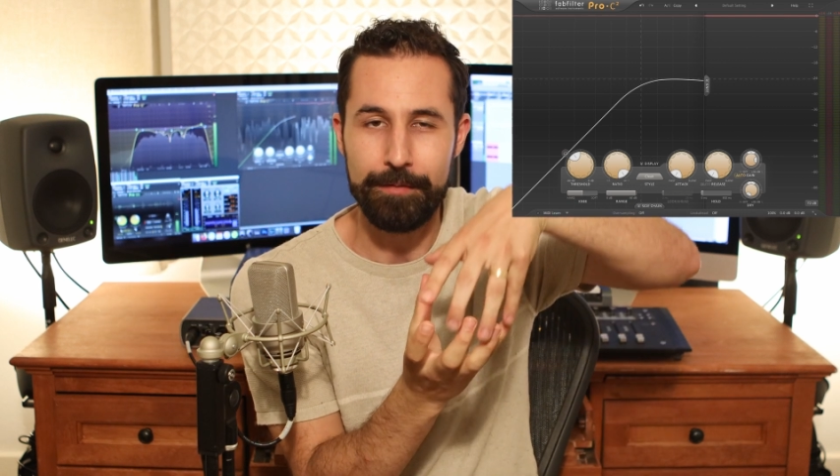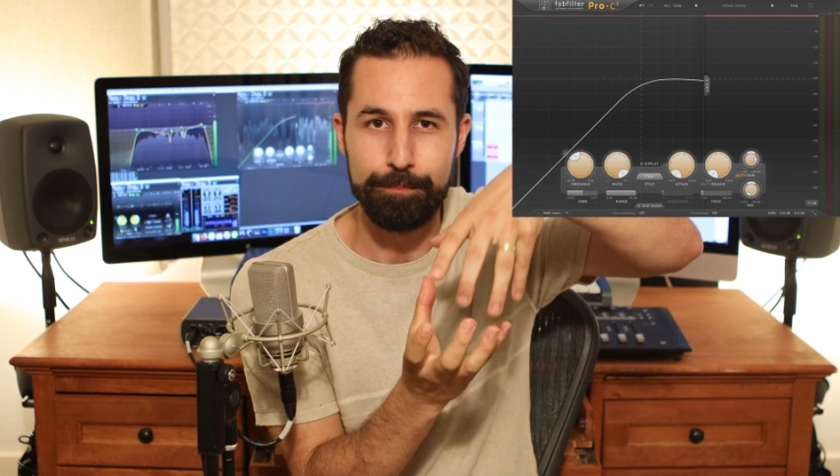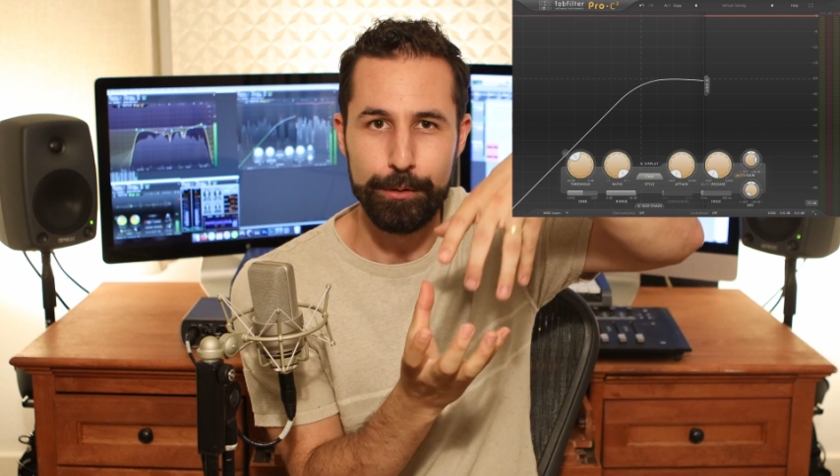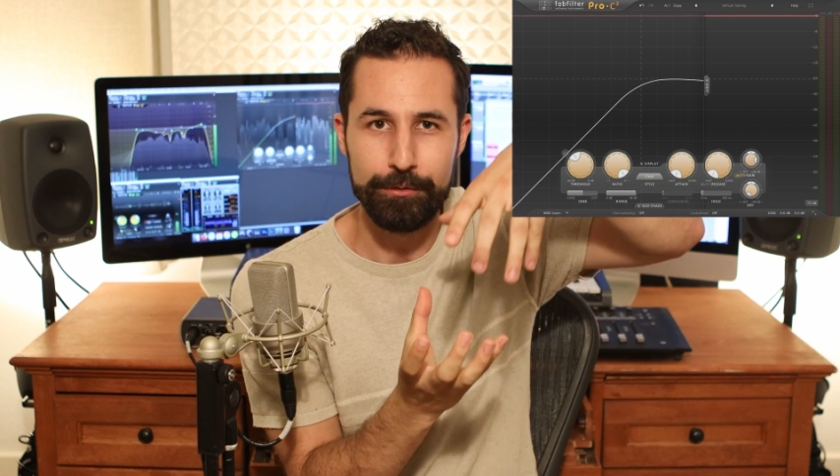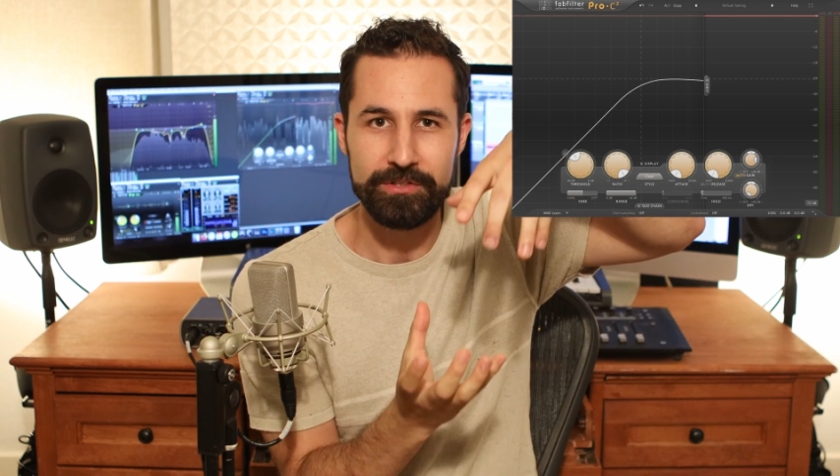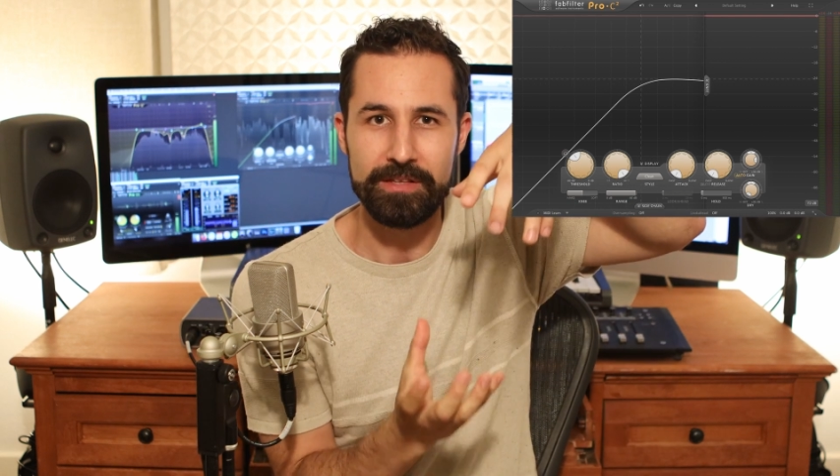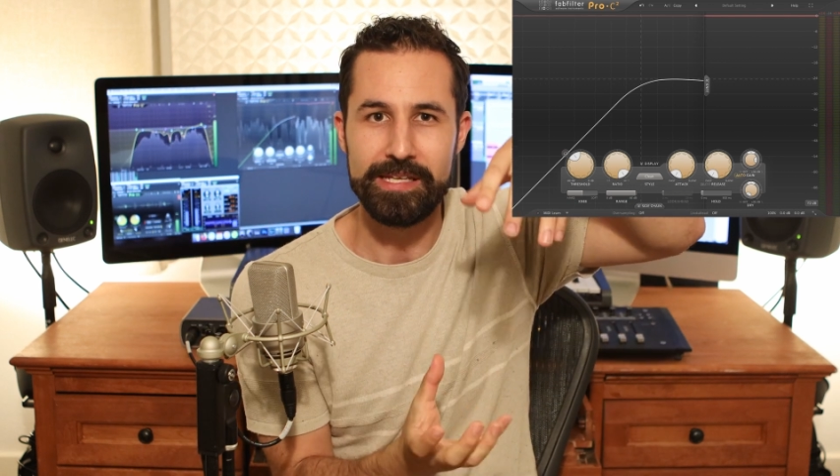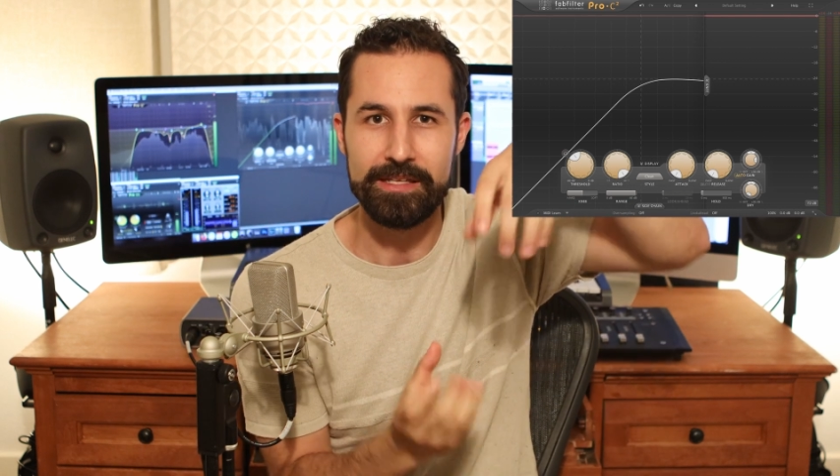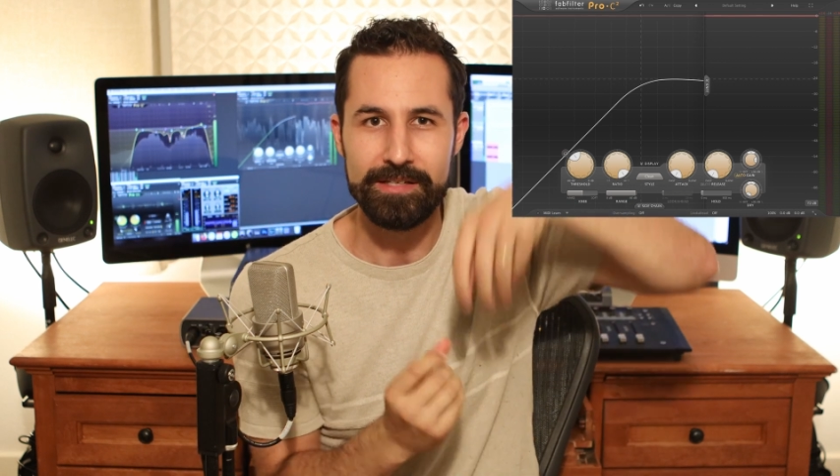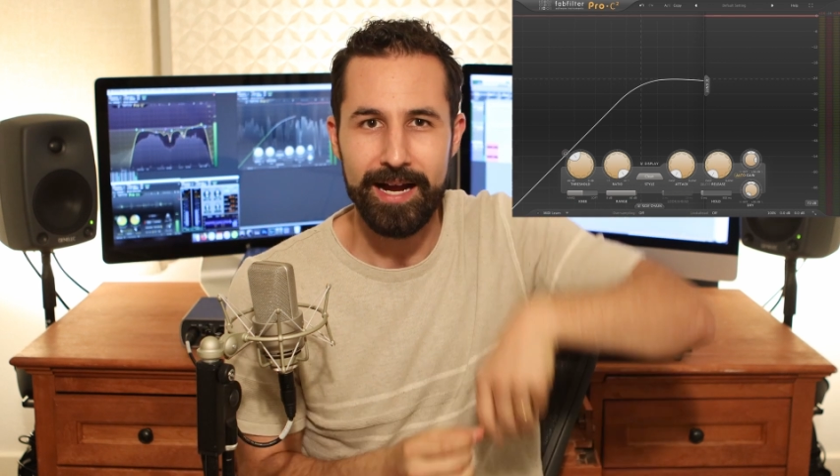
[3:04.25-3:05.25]
and boosted
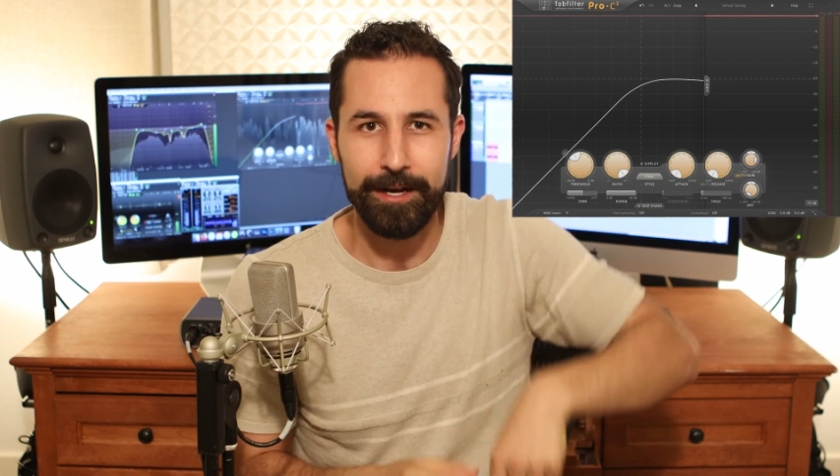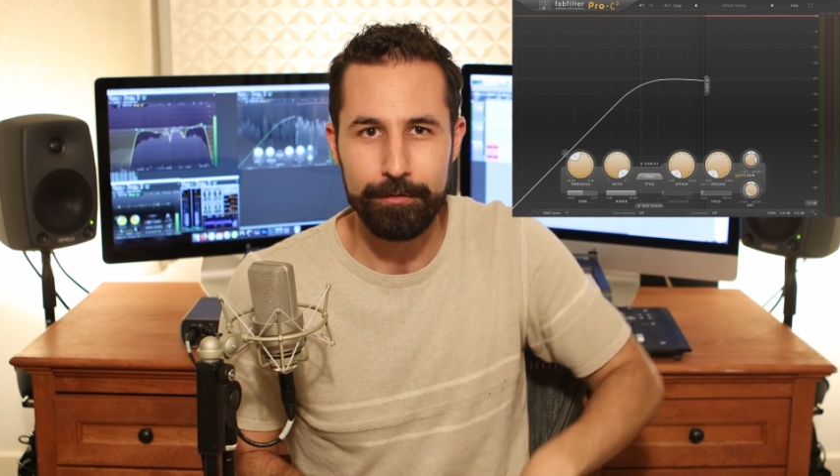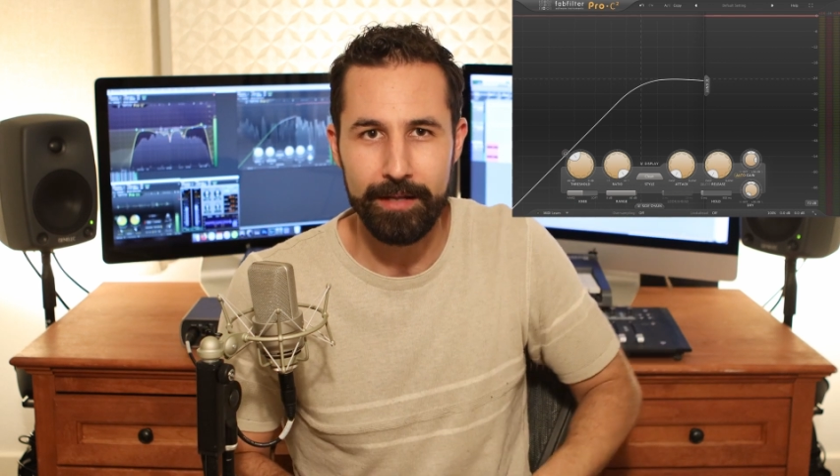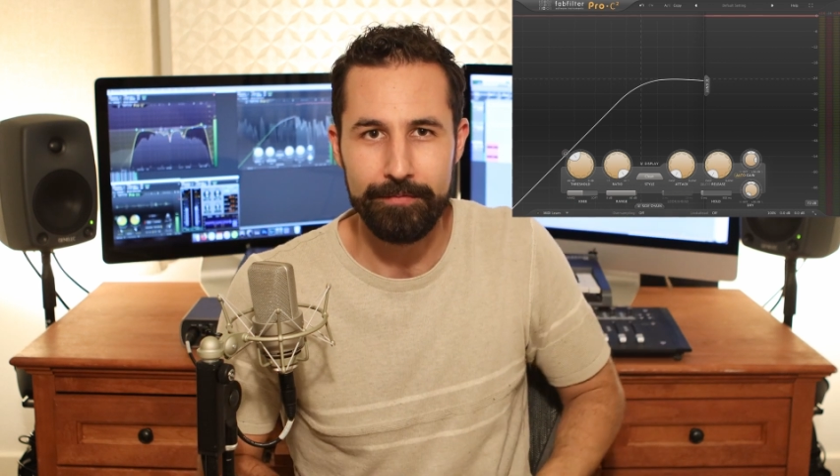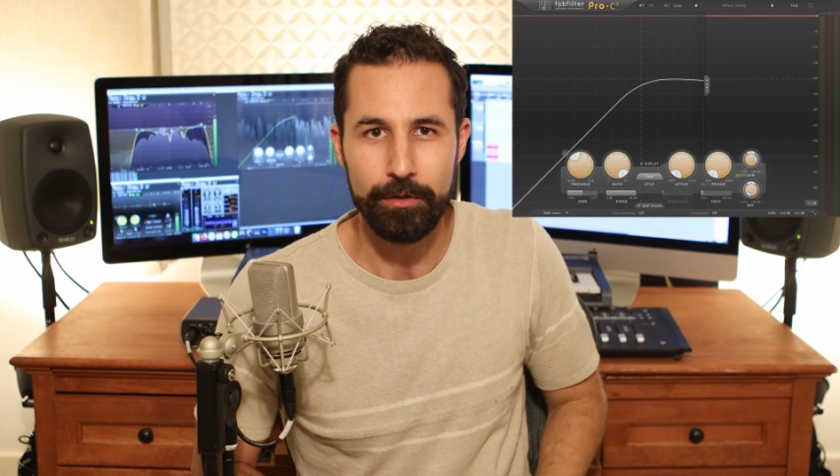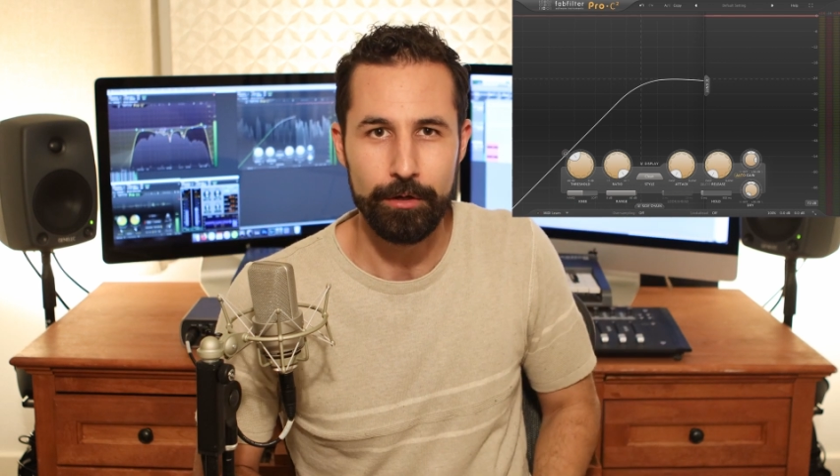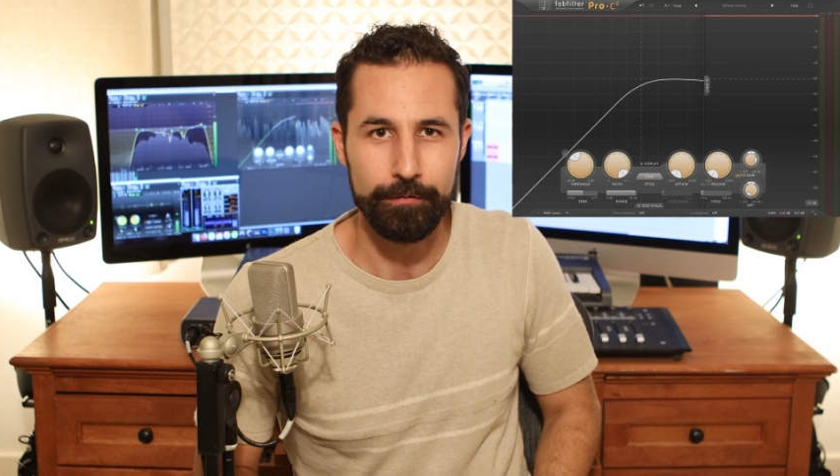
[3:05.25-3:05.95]
the entire level